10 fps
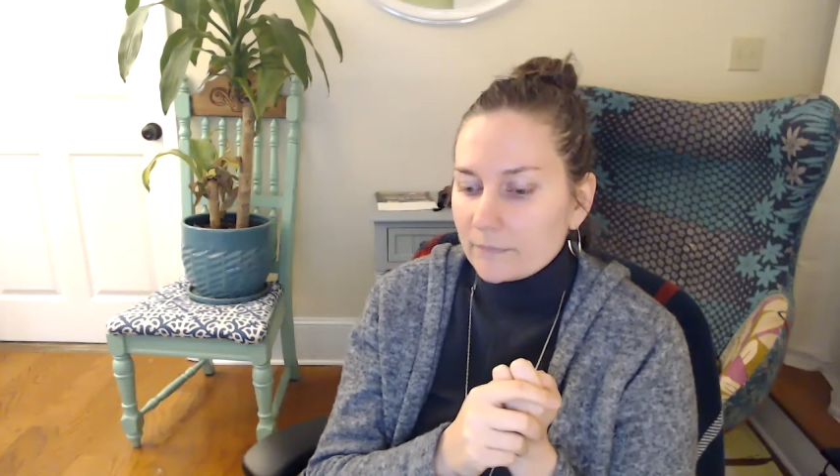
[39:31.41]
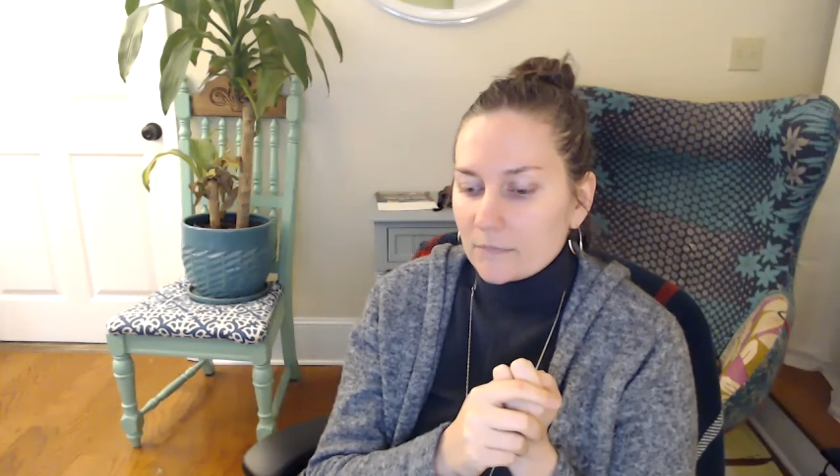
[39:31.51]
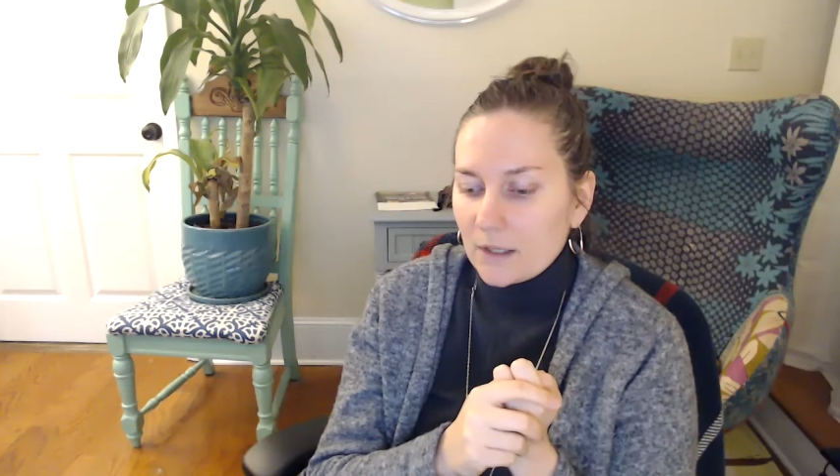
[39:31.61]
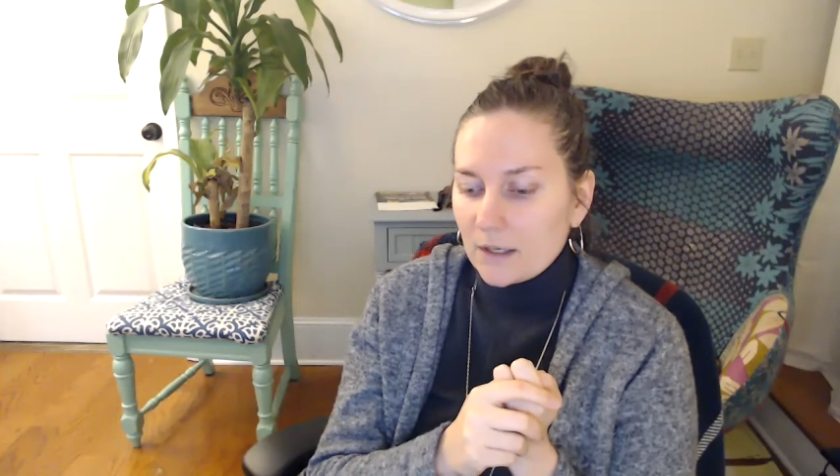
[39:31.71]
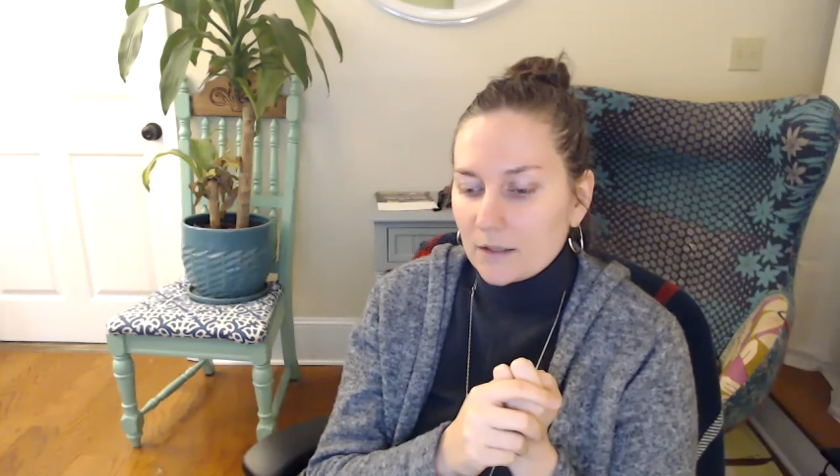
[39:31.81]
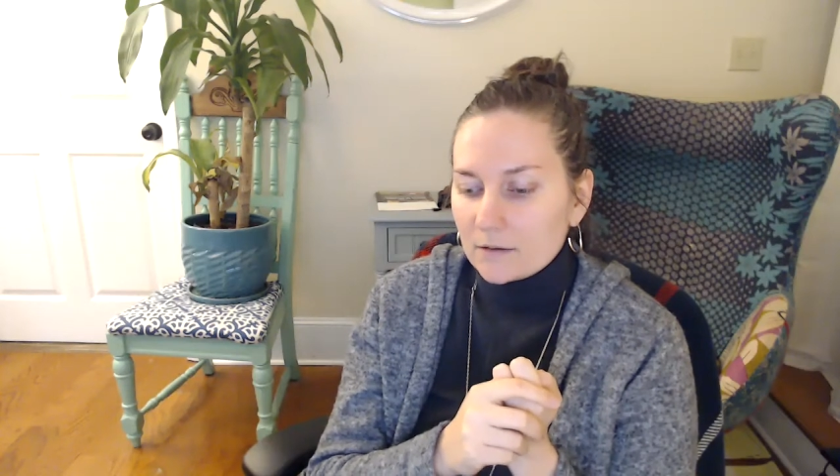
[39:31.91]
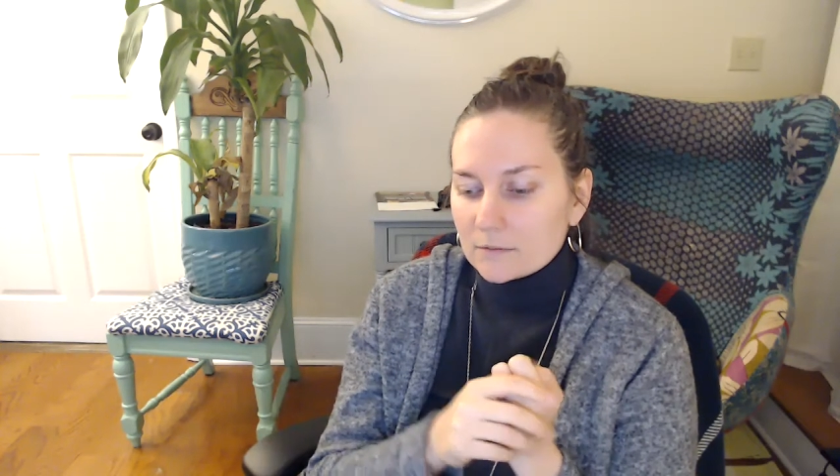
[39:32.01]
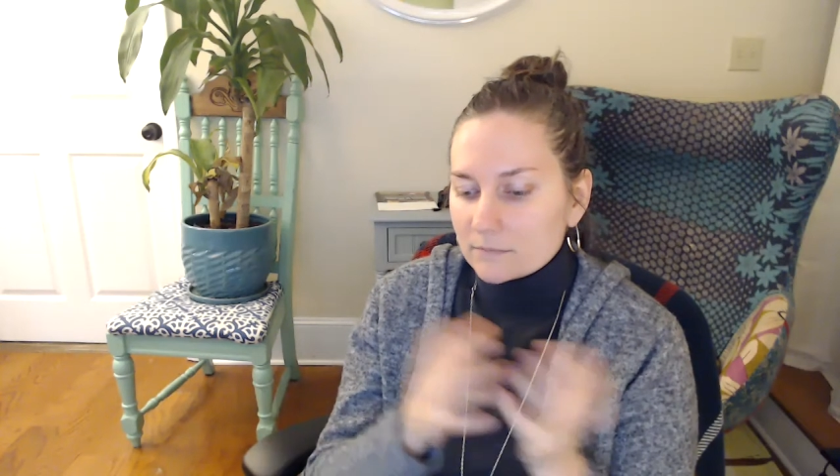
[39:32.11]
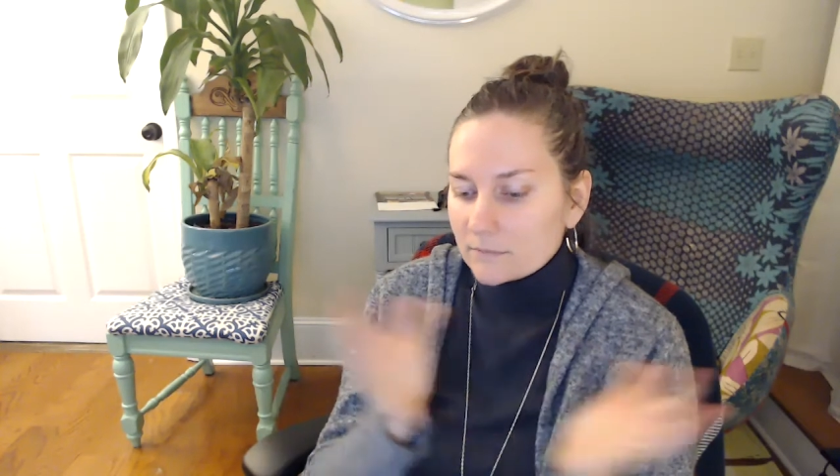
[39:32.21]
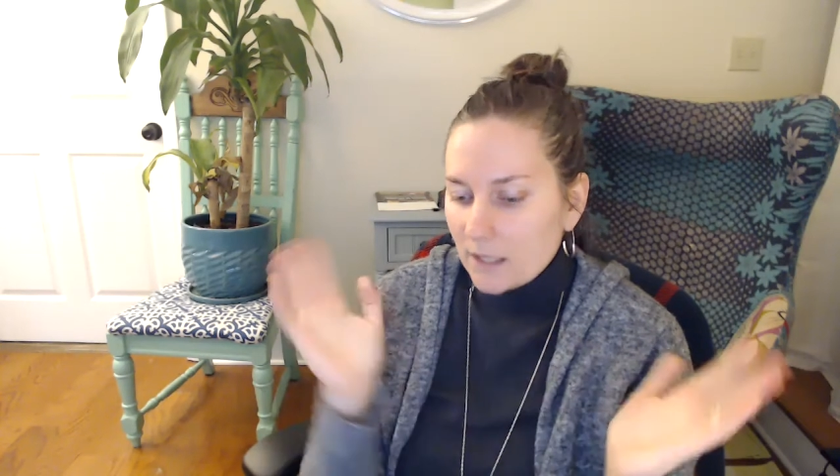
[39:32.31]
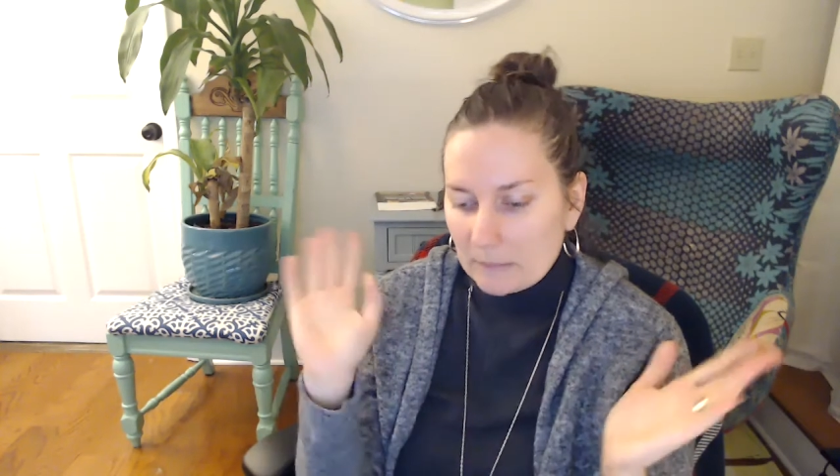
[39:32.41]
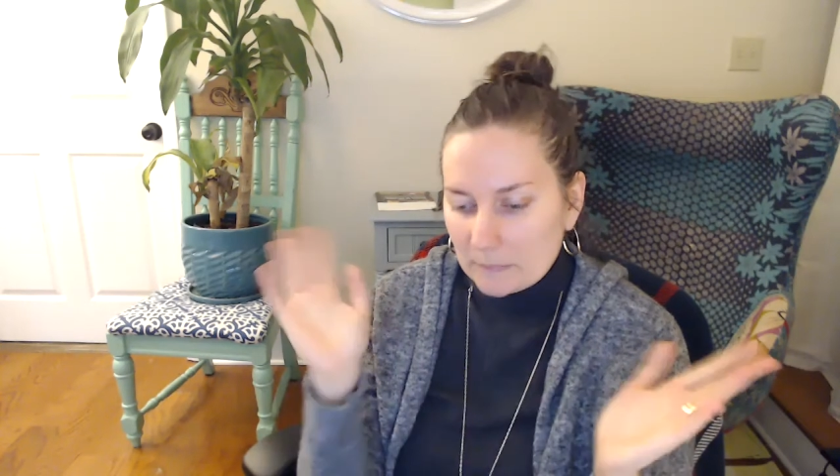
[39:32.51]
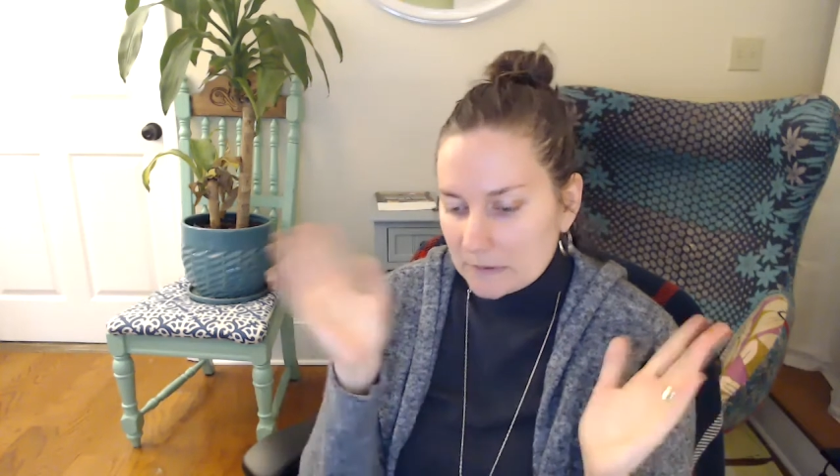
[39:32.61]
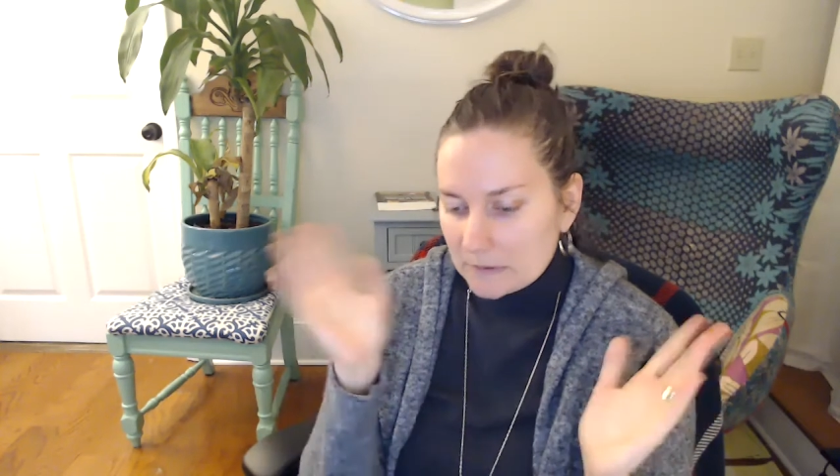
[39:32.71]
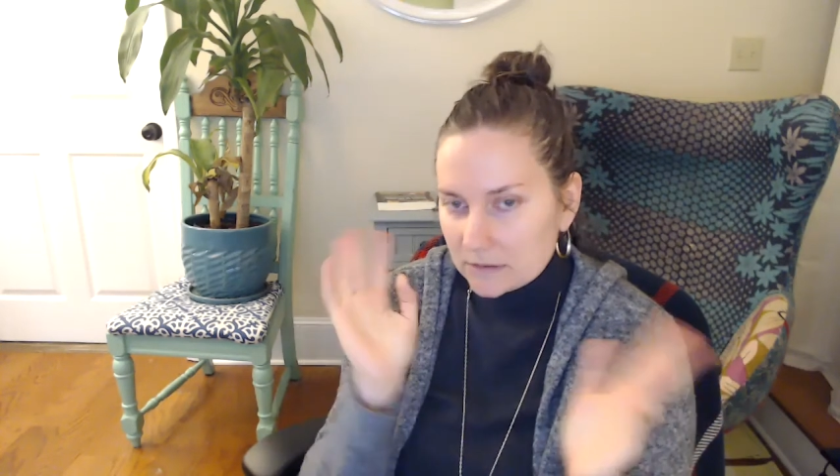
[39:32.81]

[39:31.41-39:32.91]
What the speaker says: that happens